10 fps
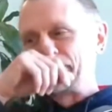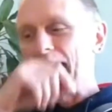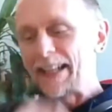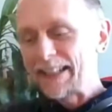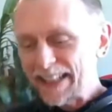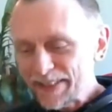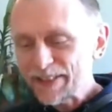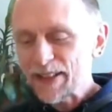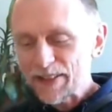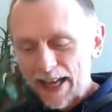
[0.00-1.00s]
And
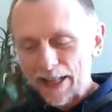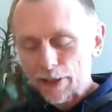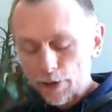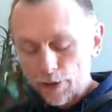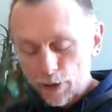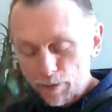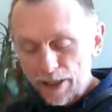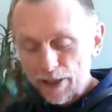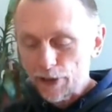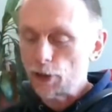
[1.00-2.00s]
even though that's
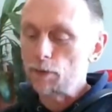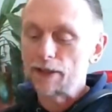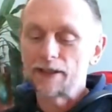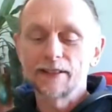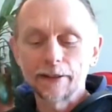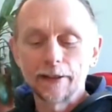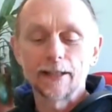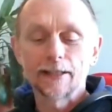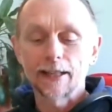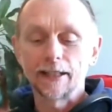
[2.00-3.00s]
completely stupid and thoroughly
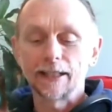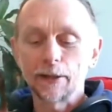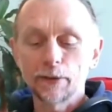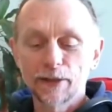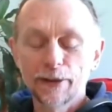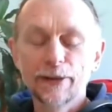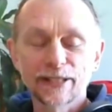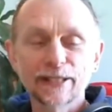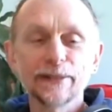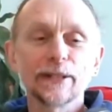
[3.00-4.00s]
entertaining, there was
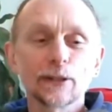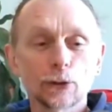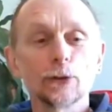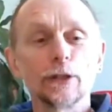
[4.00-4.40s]
still a story